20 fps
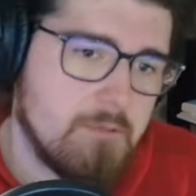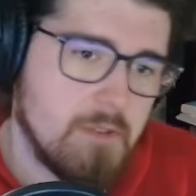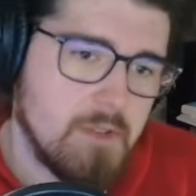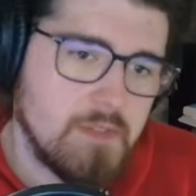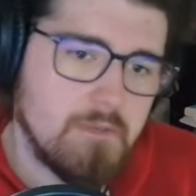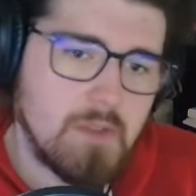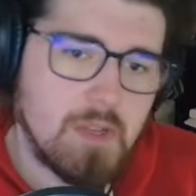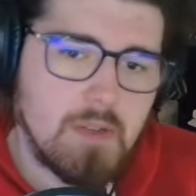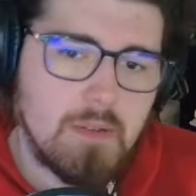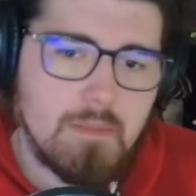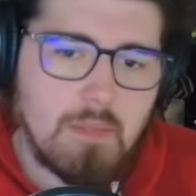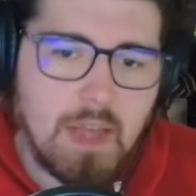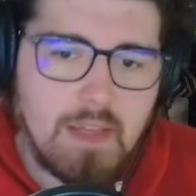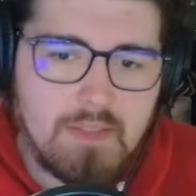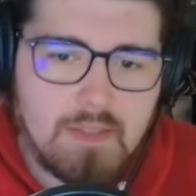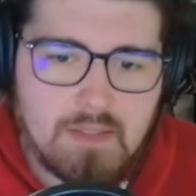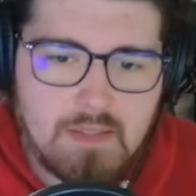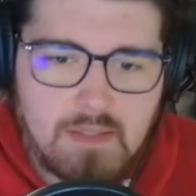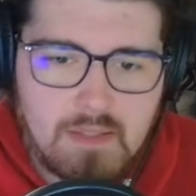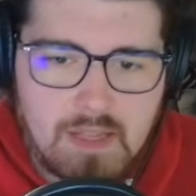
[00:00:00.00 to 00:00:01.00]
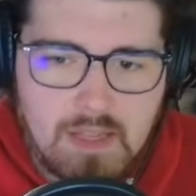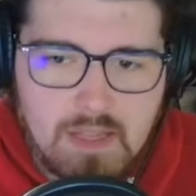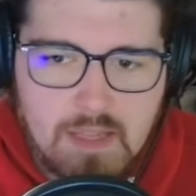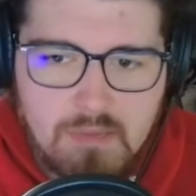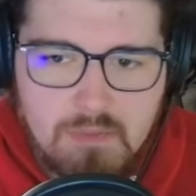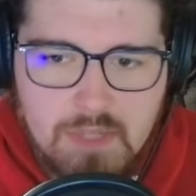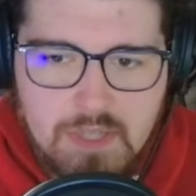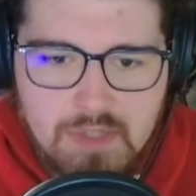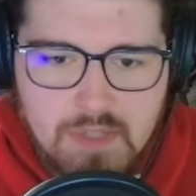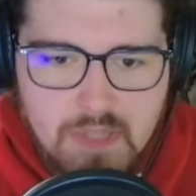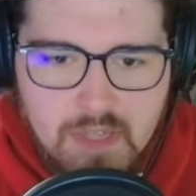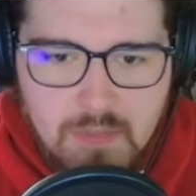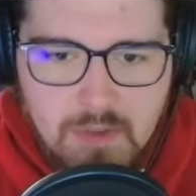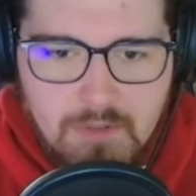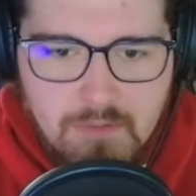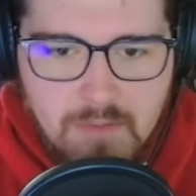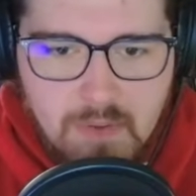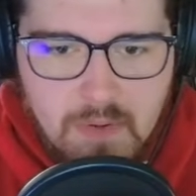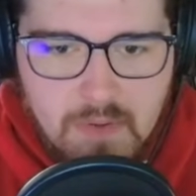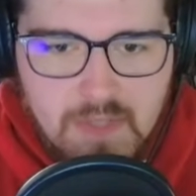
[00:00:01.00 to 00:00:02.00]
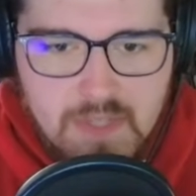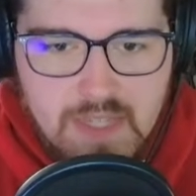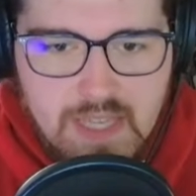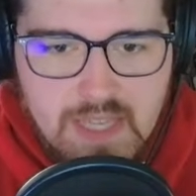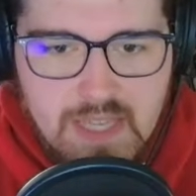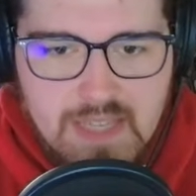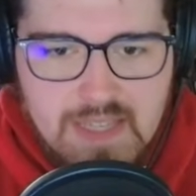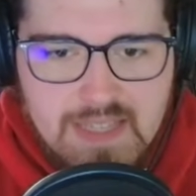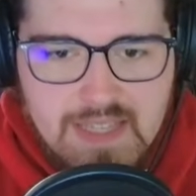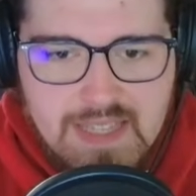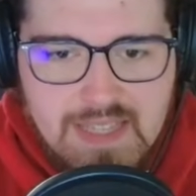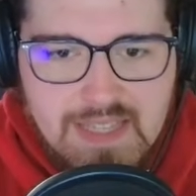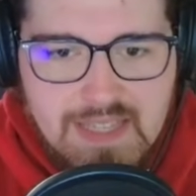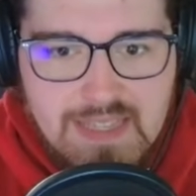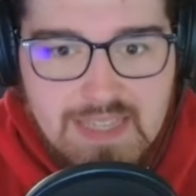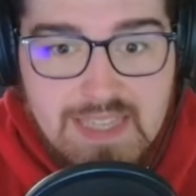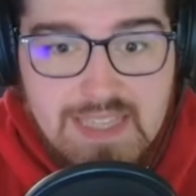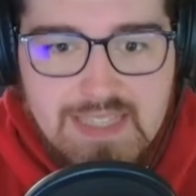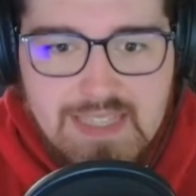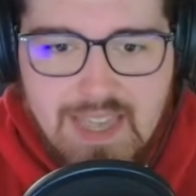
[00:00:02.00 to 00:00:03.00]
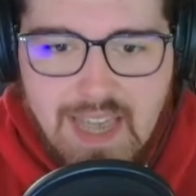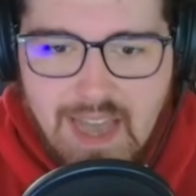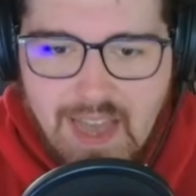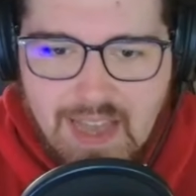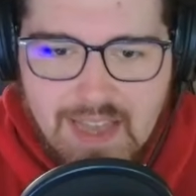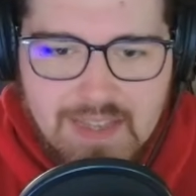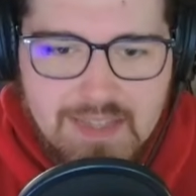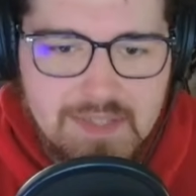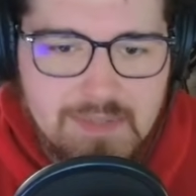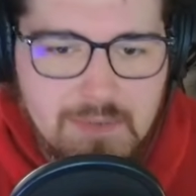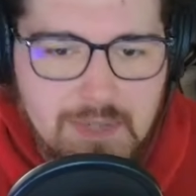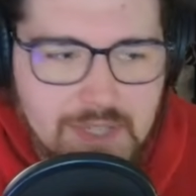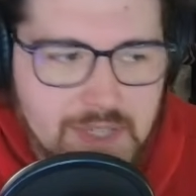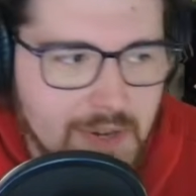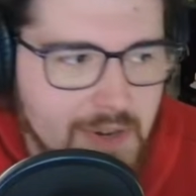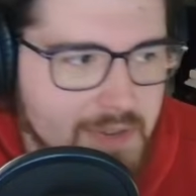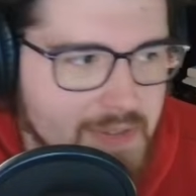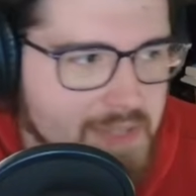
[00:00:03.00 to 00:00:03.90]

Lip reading: First of all, I think the thing that we should talk about first is these guys, which are the